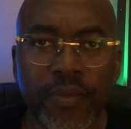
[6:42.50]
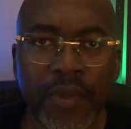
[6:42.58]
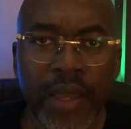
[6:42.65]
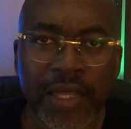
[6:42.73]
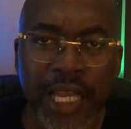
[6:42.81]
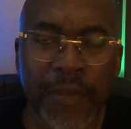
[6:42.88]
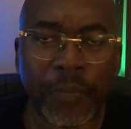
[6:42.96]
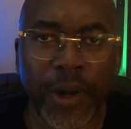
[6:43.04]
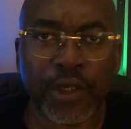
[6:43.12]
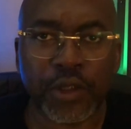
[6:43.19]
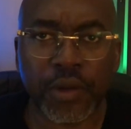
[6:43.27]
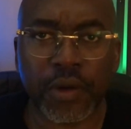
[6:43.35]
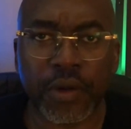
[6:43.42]
that
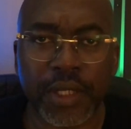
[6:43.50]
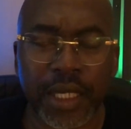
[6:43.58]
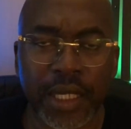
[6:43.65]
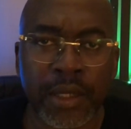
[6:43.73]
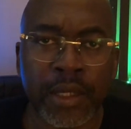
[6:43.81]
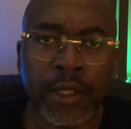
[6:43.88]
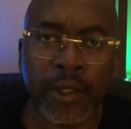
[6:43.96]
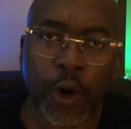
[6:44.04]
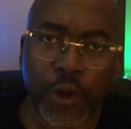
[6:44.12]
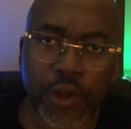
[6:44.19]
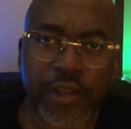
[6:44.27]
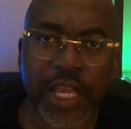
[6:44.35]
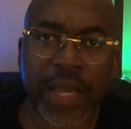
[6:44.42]
particular day, or
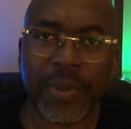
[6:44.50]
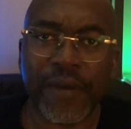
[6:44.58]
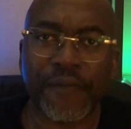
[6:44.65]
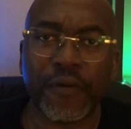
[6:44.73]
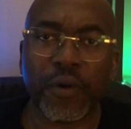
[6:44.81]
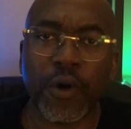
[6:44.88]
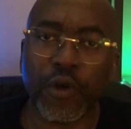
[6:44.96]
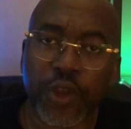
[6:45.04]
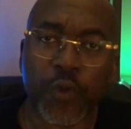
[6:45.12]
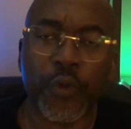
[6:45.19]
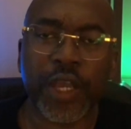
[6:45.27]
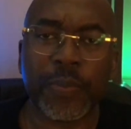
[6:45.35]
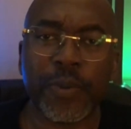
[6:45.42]
the day before, or the
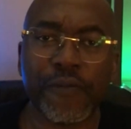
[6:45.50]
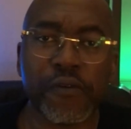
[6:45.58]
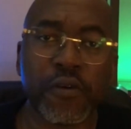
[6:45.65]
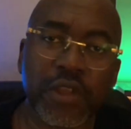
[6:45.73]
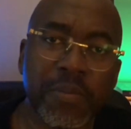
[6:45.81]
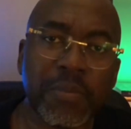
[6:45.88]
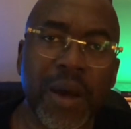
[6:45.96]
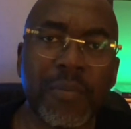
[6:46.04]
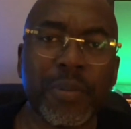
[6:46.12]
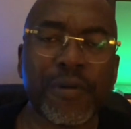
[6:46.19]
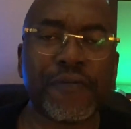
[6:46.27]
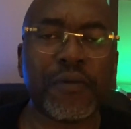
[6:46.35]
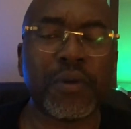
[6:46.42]
week before, or the month
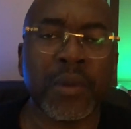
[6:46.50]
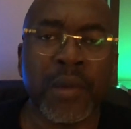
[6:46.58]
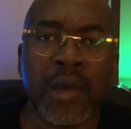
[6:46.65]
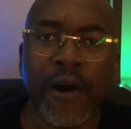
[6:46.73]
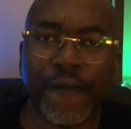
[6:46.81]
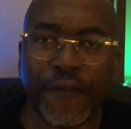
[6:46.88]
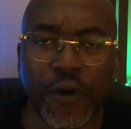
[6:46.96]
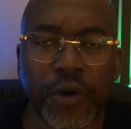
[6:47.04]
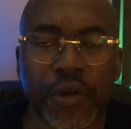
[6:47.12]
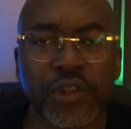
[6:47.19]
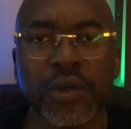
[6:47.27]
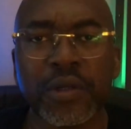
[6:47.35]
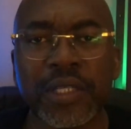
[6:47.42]
before.
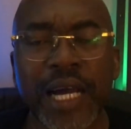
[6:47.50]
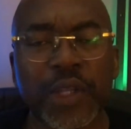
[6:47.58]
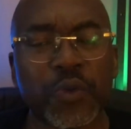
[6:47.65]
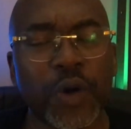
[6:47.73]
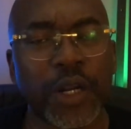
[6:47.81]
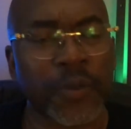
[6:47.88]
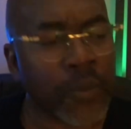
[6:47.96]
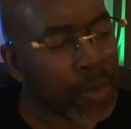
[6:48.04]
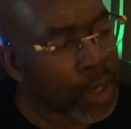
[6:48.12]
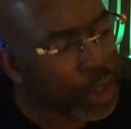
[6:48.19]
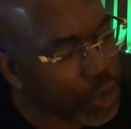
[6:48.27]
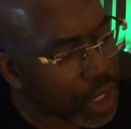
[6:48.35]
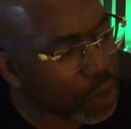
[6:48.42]
Focus on that one.
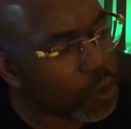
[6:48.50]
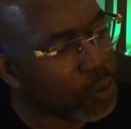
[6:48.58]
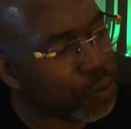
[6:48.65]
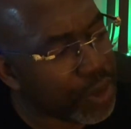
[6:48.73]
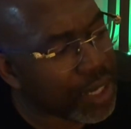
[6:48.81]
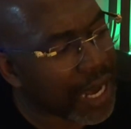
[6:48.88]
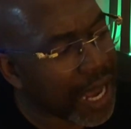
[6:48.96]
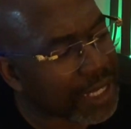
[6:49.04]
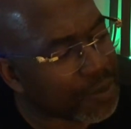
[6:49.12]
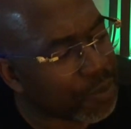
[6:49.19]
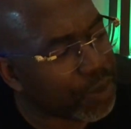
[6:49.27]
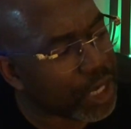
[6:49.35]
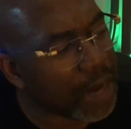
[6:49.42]
Try to bring
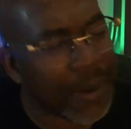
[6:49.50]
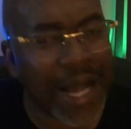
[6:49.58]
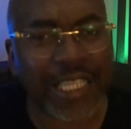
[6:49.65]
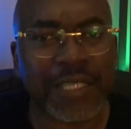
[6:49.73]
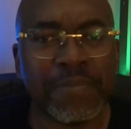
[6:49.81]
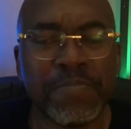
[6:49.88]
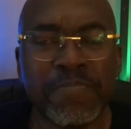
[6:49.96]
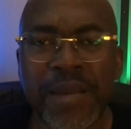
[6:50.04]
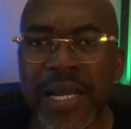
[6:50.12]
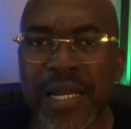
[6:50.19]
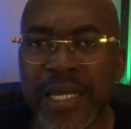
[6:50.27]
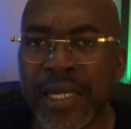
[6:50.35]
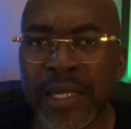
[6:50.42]
up as
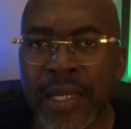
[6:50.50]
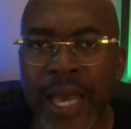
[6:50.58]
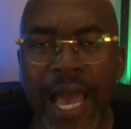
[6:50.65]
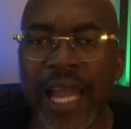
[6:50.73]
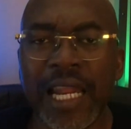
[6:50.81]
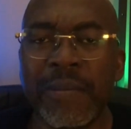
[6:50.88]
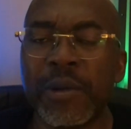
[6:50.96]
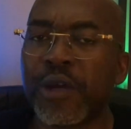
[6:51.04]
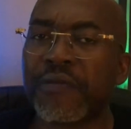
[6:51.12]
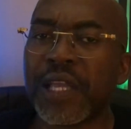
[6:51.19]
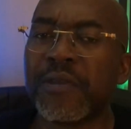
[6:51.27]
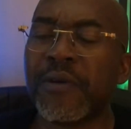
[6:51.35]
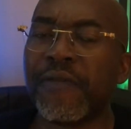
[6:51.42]
many elements of
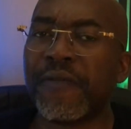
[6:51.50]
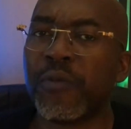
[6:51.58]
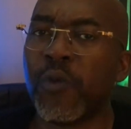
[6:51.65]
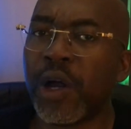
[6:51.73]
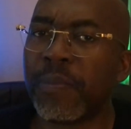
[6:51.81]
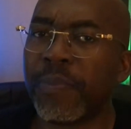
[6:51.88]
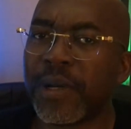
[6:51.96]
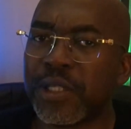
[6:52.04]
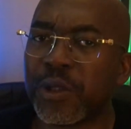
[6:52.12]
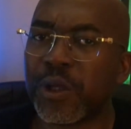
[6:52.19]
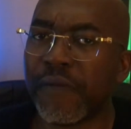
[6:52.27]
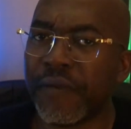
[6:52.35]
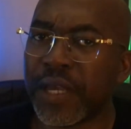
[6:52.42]
that of one
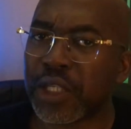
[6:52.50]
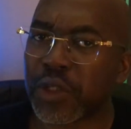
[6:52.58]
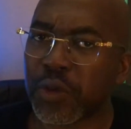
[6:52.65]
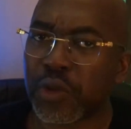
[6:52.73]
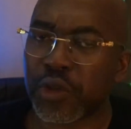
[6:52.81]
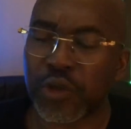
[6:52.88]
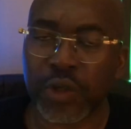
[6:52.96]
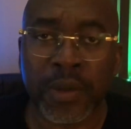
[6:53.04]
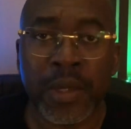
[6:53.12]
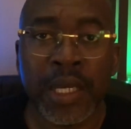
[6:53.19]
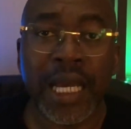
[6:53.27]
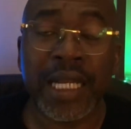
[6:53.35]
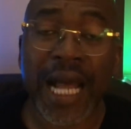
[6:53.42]
particular thing is concerned.
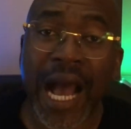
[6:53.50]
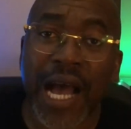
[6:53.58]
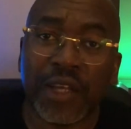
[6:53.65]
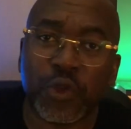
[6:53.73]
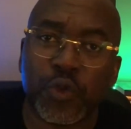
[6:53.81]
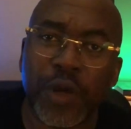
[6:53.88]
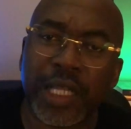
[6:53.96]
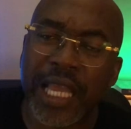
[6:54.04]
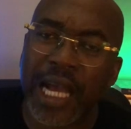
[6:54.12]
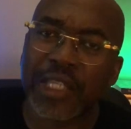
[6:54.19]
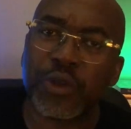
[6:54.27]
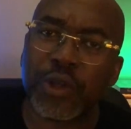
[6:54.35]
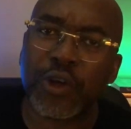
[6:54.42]
And as they
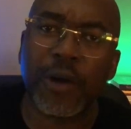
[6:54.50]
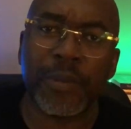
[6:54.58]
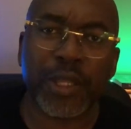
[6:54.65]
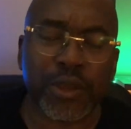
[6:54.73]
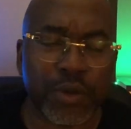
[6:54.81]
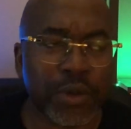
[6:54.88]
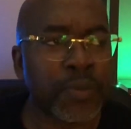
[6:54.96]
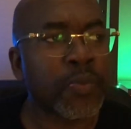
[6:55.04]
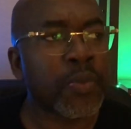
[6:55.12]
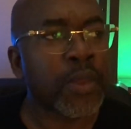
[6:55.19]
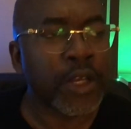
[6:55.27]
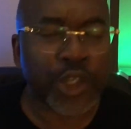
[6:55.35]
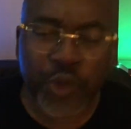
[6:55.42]
actually coming to you,
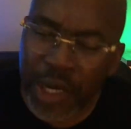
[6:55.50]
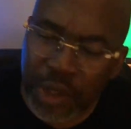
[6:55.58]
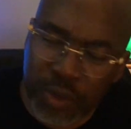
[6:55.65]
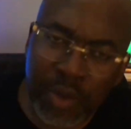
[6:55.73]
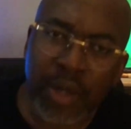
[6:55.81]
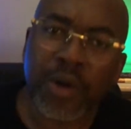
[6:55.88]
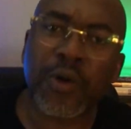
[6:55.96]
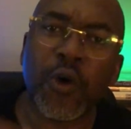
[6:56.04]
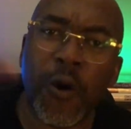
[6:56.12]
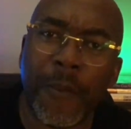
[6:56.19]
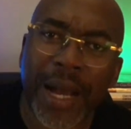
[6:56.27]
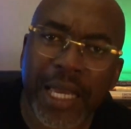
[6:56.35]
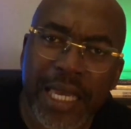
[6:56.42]
try to go
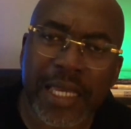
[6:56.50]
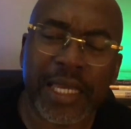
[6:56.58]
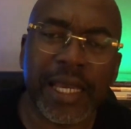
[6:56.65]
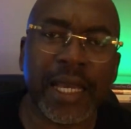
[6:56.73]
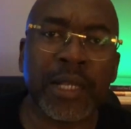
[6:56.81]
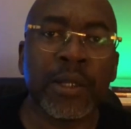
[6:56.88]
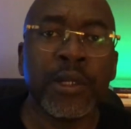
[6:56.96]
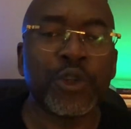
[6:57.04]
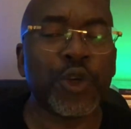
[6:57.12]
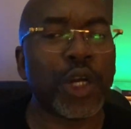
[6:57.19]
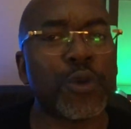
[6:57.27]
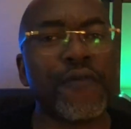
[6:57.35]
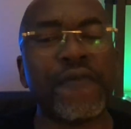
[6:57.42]
back again.
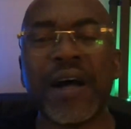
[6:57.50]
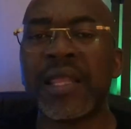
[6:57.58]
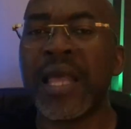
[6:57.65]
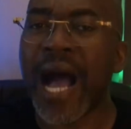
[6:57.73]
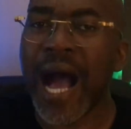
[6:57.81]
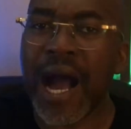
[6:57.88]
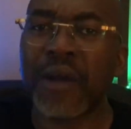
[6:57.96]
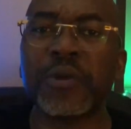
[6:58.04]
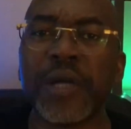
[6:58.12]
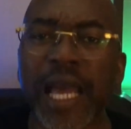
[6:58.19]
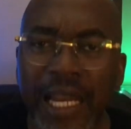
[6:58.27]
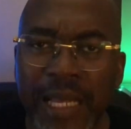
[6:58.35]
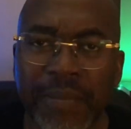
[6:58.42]
Try to find other
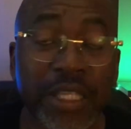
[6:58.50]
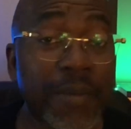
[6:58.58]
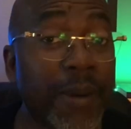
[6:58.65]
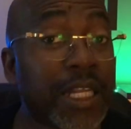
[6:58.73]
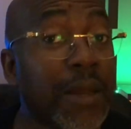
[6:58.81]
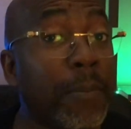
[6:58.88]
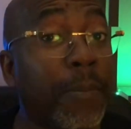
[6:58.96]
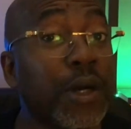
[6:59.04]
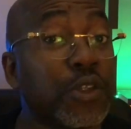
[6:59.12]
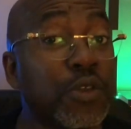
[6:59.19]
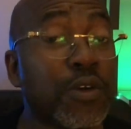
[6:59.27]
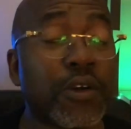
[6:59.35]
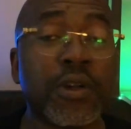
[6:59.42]
elements about a
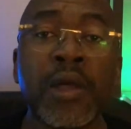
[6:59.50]
particular